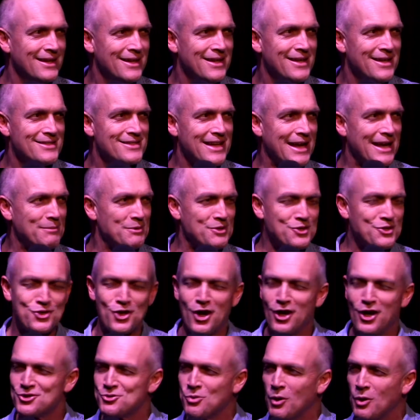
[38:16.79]
His name is
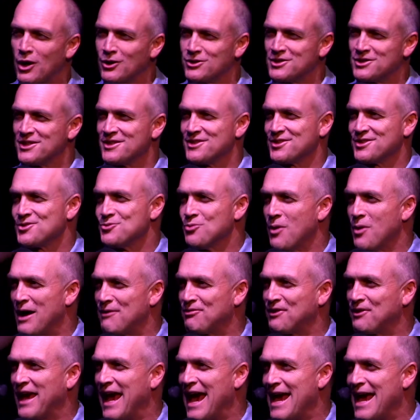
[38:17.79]
Charles Walters, his wife
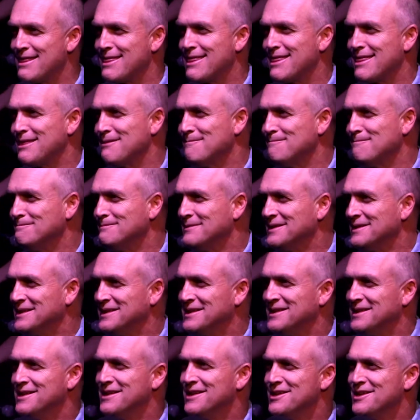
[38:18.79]
Kath,
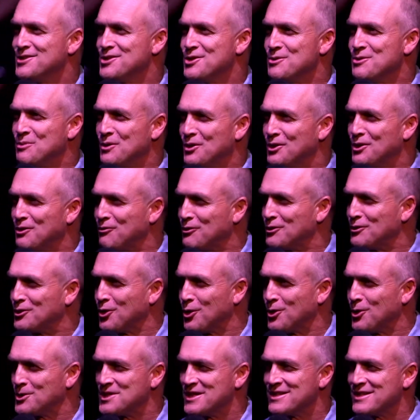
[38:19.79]
two beautiful
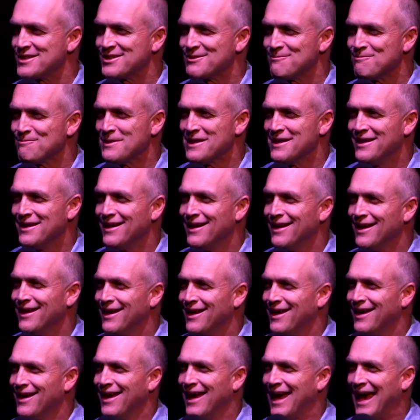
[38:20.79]
daughters.
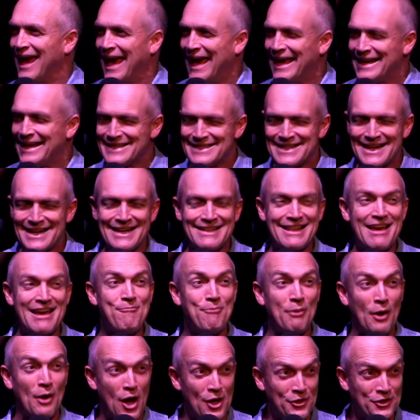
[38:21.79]
And they
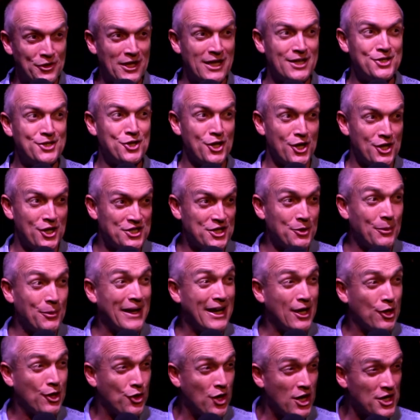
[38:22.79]
planted a church. He went
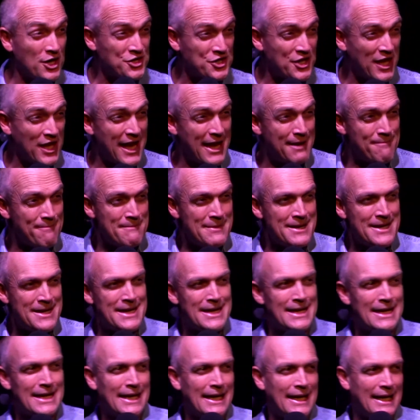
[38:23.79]
across there.
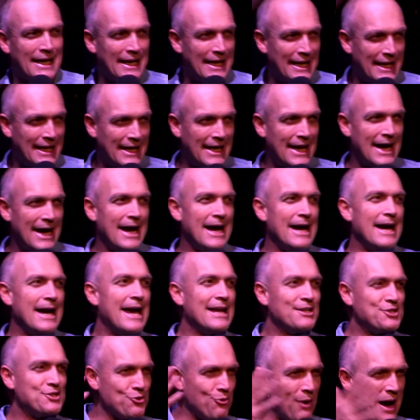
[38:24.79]
He
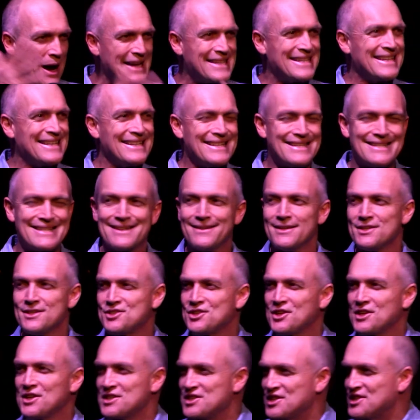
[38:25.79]
had to write his
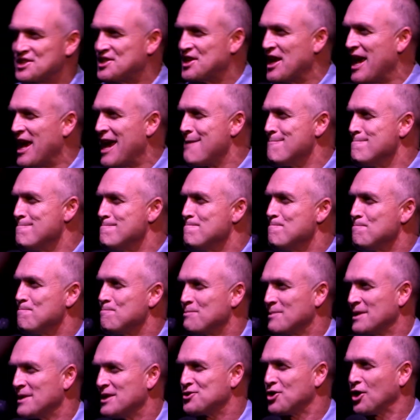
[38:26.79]
solicitor's exam,
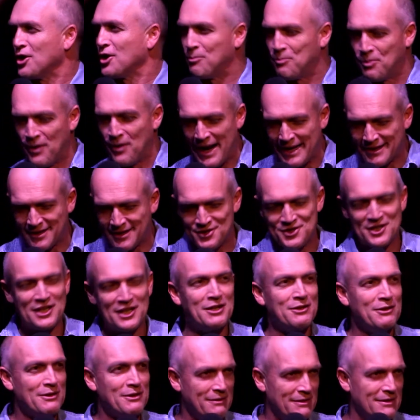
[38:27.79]
started practicing,
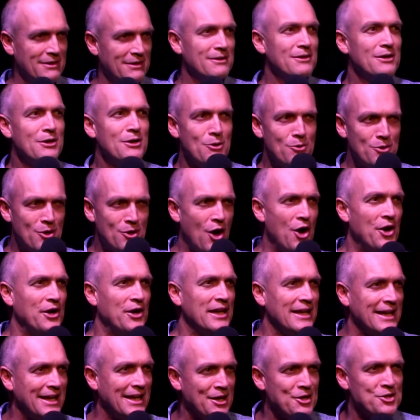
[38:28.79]
only
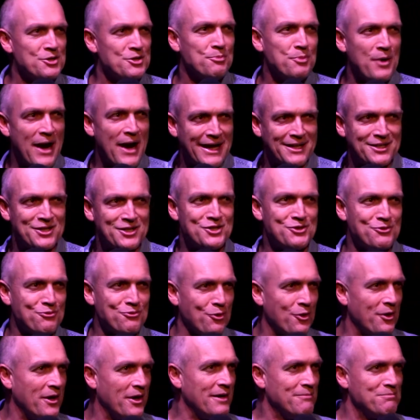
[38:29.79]
needed to practice
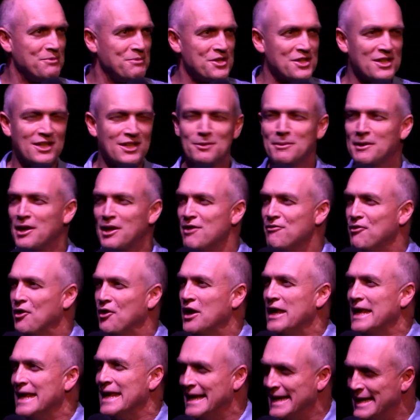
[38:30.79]
for just a little bit over a
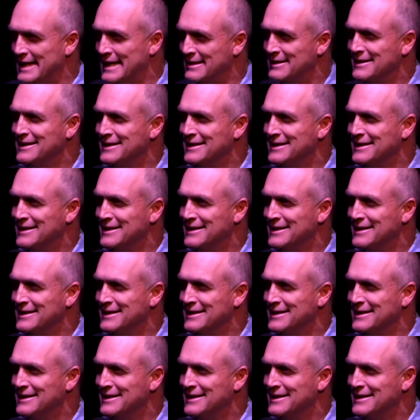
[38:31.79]
year.